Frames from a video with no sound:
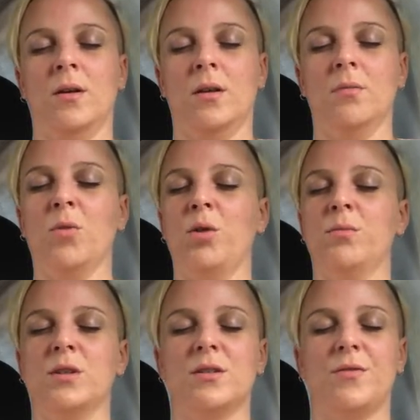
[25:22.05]
The
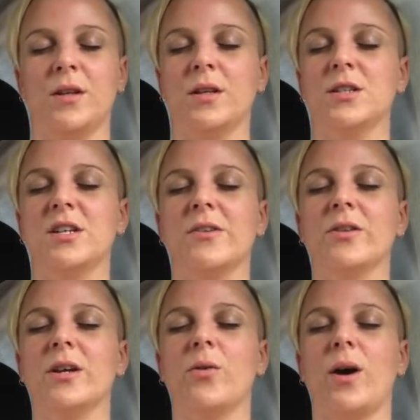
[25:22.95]
moment is feeling
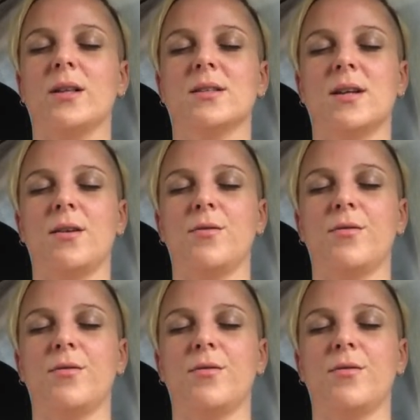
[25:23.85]
generally quite safe.